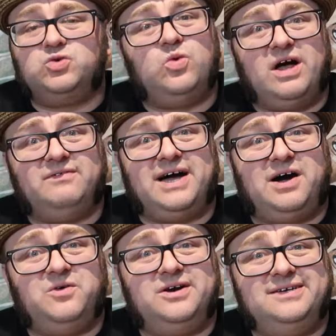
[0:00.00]
twelve
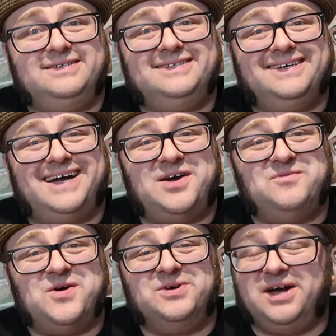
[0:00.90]
hours. I
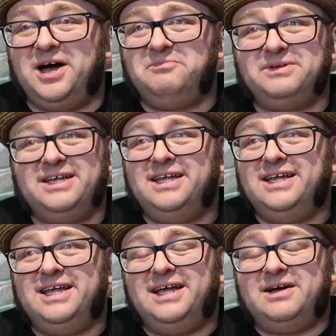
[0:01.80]
woke up,
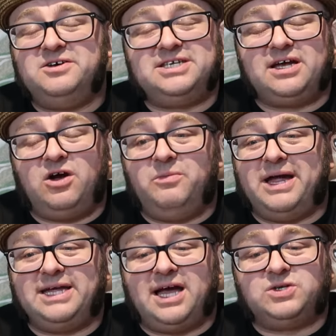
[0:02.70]
I was like, oh
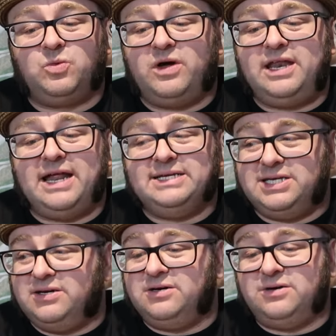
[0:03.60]
my gosh, what did I
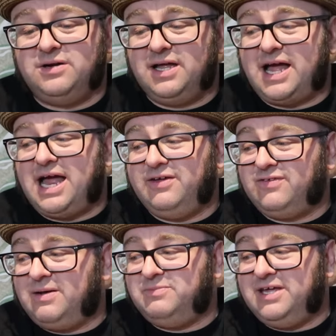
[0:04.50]
do? I
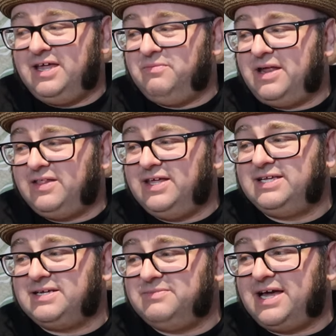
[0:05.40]
slept in, but I
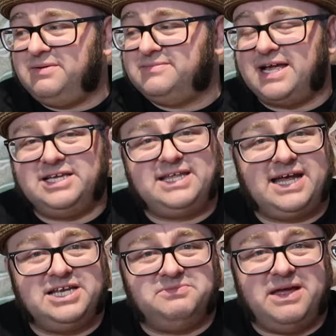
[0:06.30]
think sometimes, I just
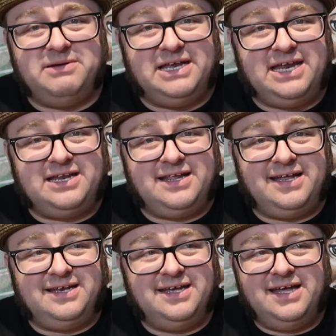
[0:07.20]
think I just maybe needed
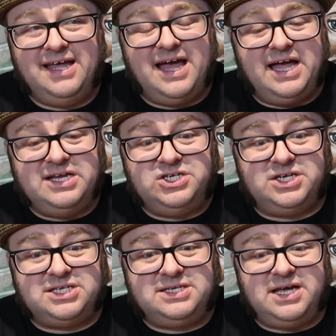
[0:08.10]
it. I had
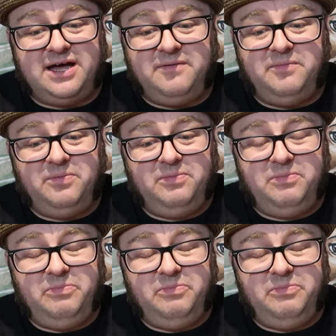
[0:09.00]
just um,